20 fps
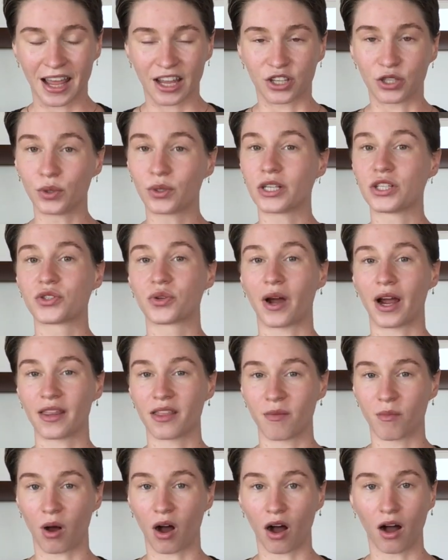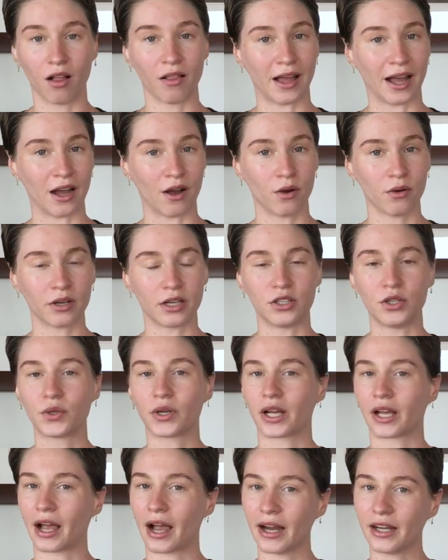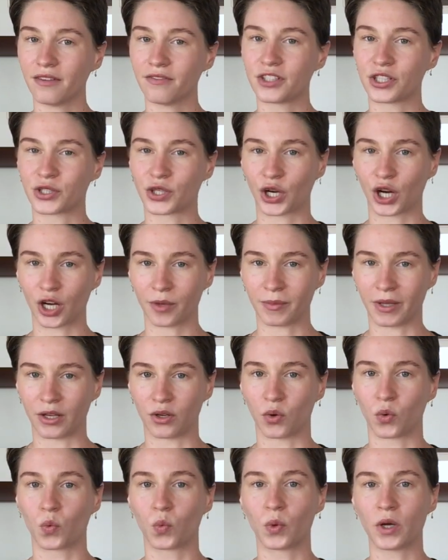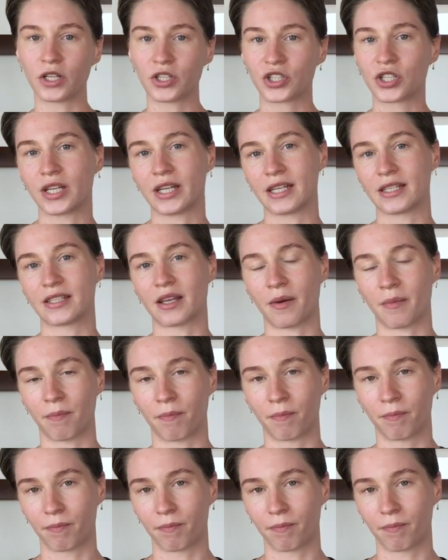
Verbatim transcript: You can try them all out and you can kind of determine which is a